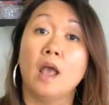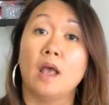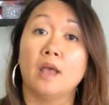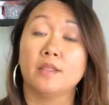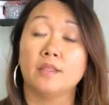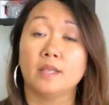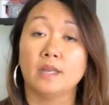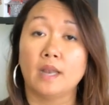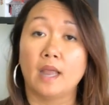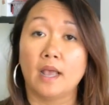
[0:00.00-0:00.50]

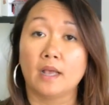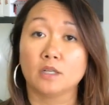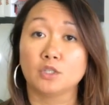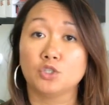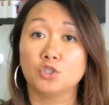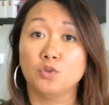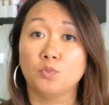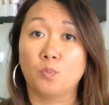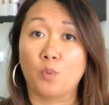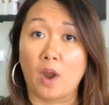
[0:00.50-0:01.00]
And then
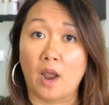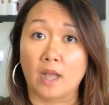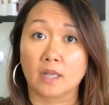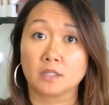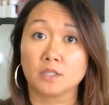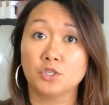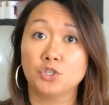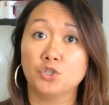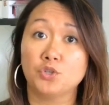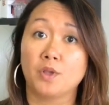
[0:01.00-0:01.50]
as you
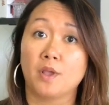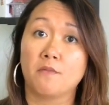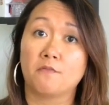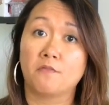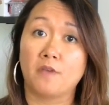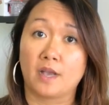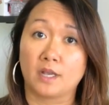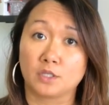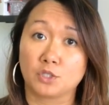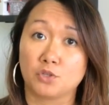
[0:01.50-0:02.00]
practice, you get
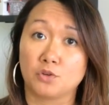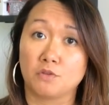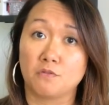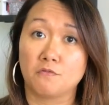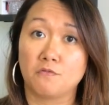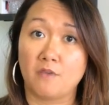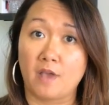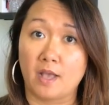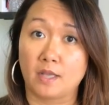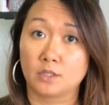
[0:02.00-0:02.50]
faster
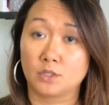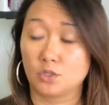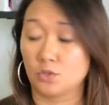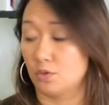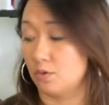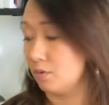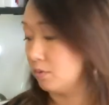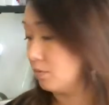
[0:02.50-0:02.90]
and faster,